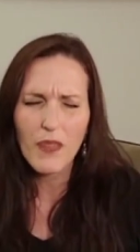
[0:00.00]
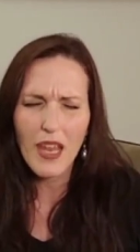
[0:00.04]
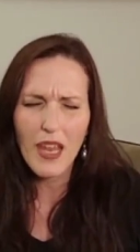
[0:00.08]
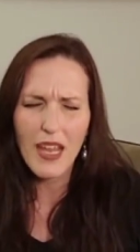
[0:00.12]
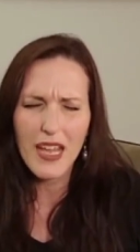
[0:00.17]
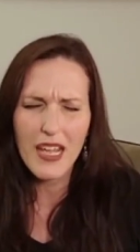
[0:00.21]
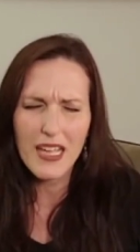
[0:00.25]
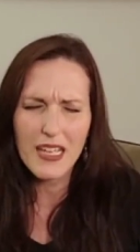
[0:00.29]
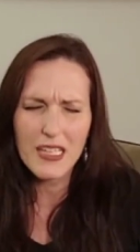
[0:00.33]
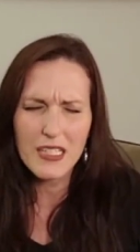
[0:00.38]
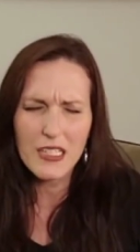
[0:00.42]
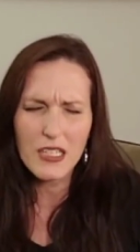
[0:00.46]

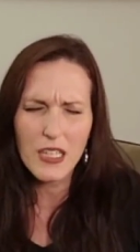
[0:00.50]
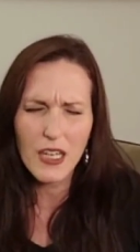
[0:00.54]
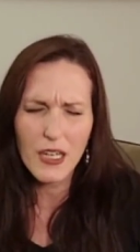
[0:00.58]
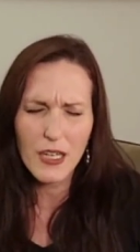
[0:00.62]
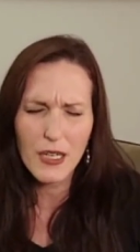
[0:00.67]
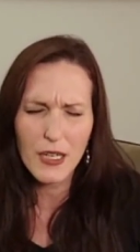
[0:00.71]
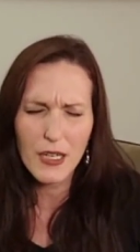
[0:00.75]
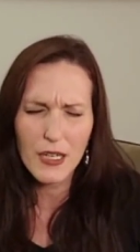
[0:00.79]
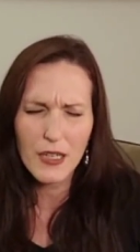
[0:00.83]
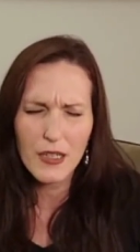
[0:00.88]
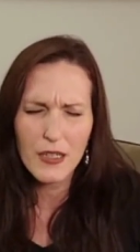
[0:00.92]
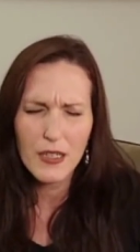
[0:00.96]
and
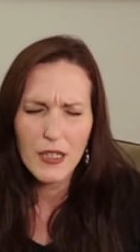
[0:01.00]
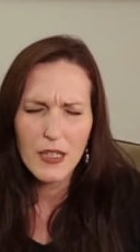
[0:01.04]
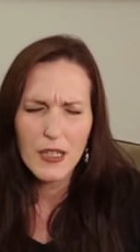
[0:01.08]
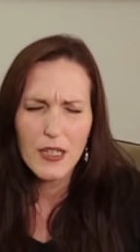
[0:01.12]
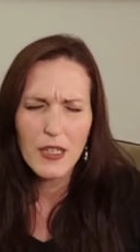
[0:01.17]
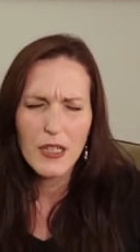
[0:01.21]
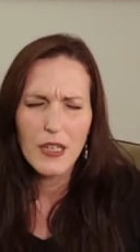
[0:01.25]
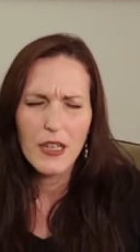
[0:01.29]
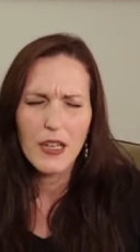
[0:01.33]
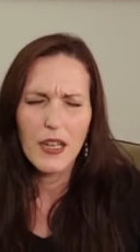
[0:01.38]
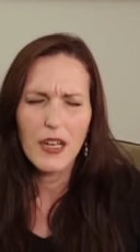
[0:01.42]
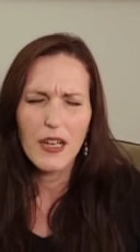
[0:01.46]
uh
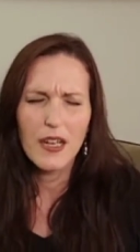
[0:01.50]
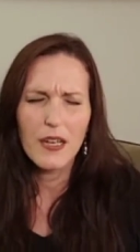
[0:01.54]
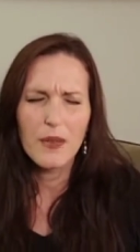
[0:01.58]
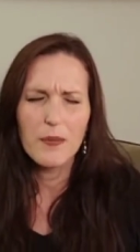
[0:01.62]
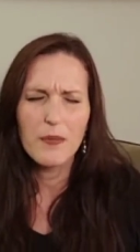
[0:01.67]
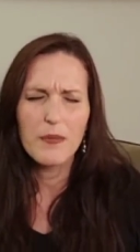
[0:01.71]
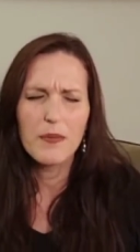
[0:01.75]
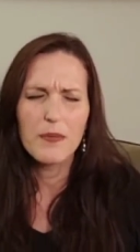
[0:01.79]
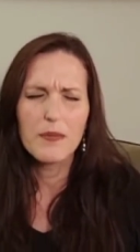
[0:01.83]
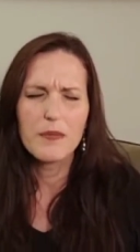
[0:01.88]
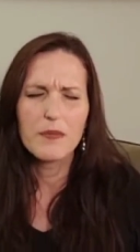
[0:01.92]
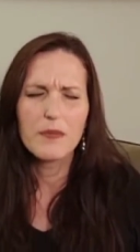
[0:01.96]

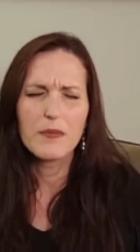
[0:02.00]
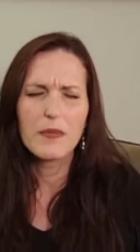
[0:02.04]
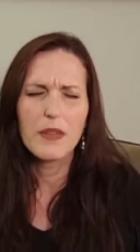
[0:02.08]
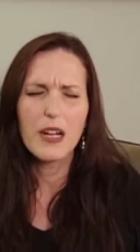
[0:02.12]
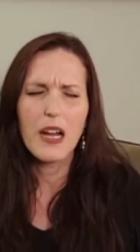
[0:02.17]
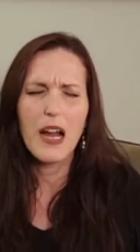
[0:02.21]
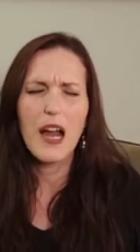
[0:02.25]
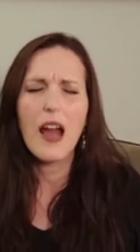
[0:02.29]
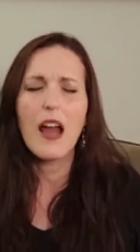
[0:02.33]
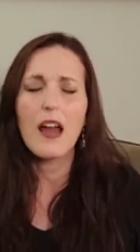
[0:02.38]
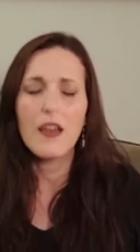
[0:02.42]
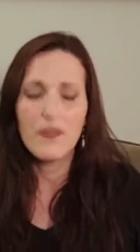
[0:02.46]
um
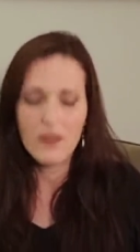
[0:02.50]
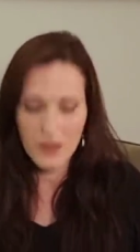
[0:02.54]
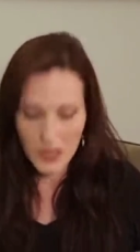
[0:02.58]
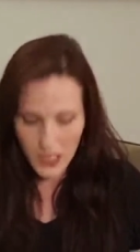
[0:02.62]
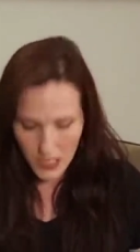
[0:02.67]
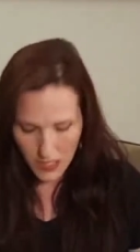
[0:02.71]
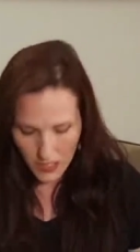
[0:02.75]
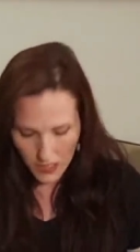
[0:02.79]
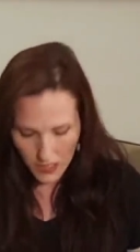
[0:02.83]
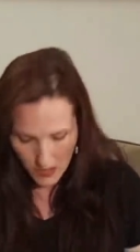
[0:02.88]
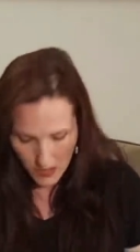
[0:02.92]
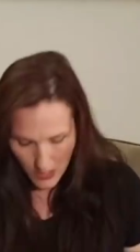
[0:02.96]
I, I think
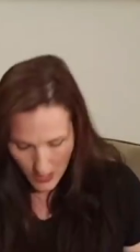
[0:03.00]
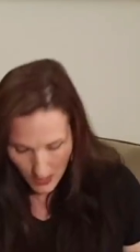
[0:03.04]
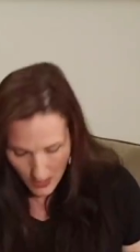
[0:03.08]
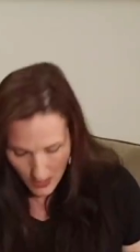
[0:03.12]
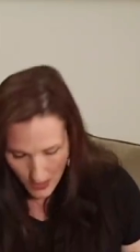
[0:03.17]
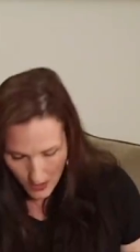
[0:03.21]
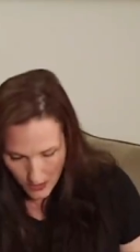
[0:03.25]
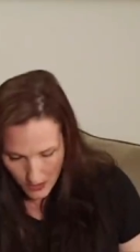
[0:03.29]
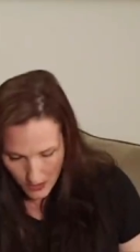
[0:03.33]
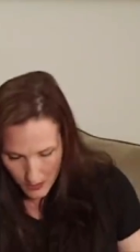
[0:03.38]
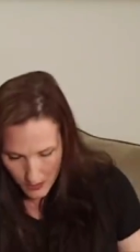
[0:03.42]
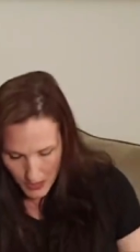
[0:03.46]
it t-
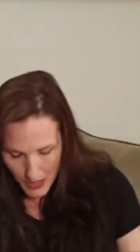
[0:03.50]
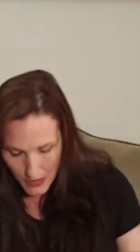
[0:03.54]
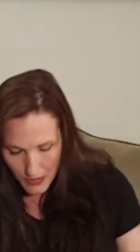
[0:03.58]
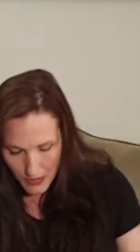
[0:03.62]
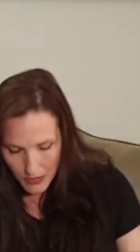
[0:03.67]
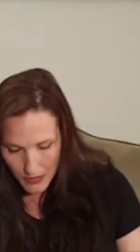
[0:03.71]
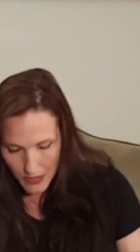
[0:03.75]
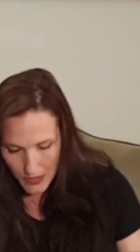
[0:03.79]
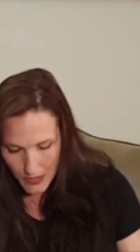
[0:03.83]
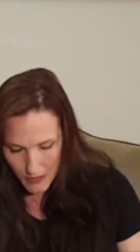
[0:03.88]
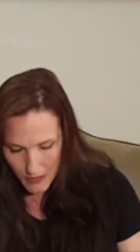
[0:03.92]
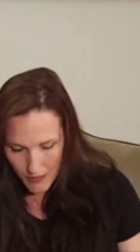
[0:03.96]
here, let me go
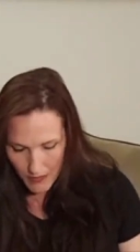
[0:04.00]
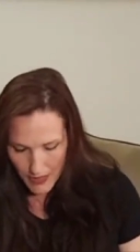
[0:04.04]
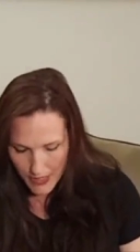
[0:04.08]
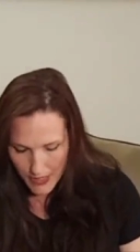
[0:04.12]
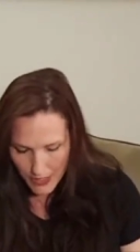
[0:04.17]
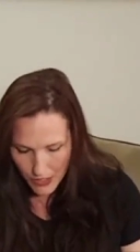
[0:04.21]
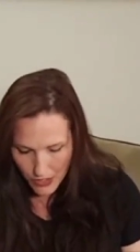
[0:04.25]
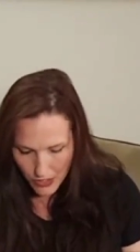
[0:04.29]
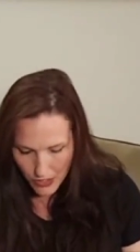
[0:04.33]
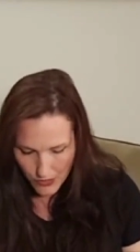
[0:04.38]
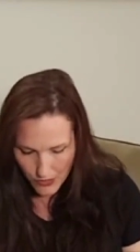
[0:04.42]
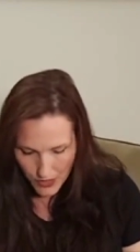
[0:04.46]
ahead and
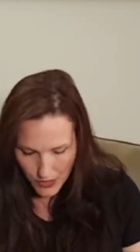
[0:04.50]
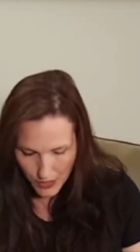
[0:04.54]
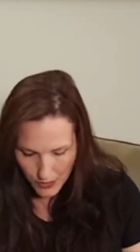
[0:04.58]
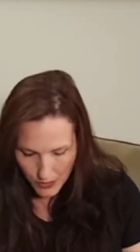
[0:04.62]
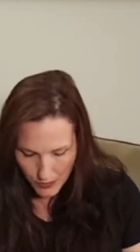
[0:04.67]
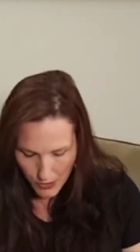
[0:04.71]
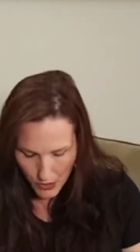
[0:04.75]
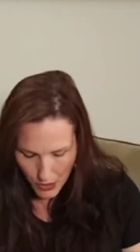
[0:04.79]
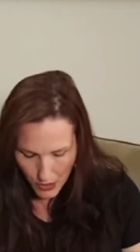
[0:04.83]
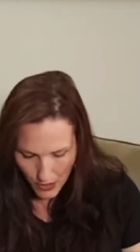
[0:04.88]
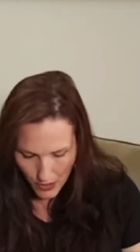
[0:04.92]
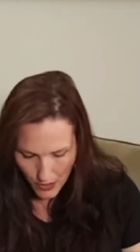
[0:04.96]
read you this
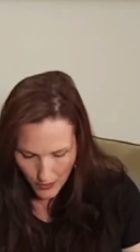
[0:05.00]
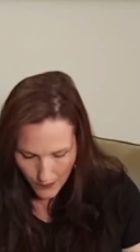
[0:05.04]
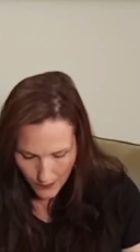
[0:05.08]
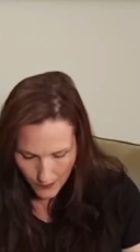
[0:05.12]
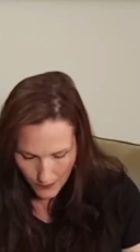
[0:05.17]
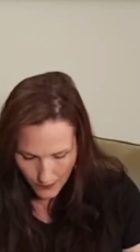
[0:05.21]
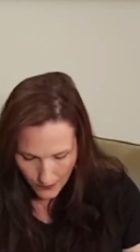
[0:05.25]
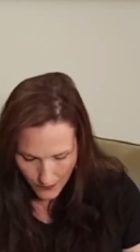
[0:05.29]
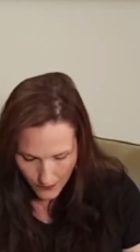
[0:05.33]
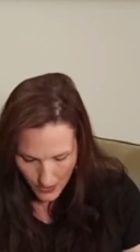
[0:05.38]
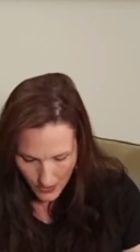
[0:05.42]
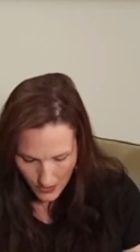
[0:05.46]
part
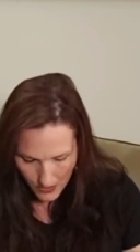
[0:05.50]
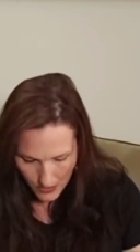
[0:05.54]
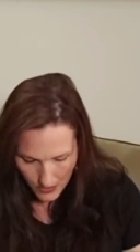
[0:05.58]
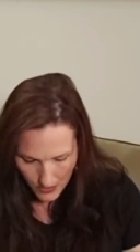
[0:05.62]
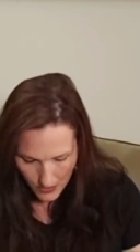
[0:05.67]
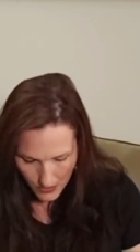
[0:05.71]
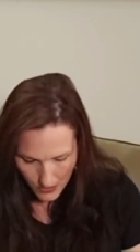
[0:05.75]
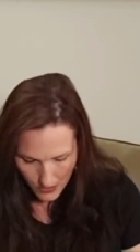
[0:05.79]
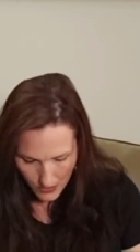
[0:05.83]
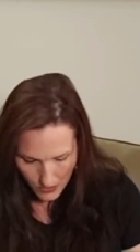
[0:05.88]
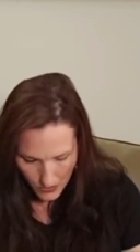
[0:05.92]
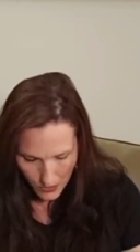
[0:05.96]
because
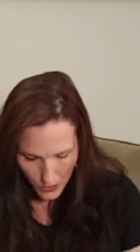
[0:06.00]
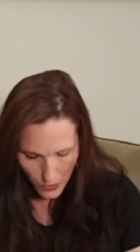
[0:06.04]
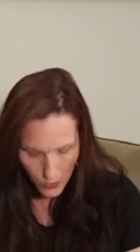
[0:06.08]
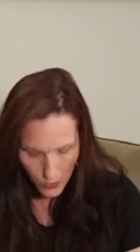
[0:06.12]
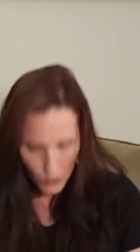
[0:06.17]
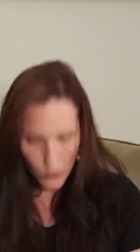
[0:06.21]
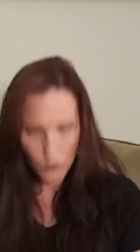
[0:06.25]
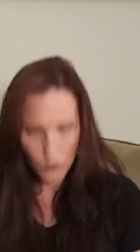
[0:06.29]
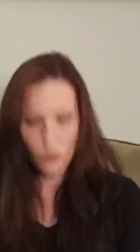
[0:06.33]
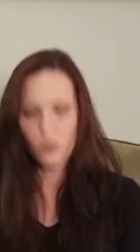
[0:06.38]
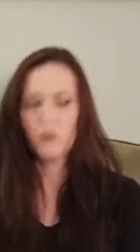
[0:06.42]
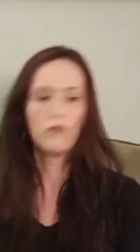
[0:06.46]
this is cool.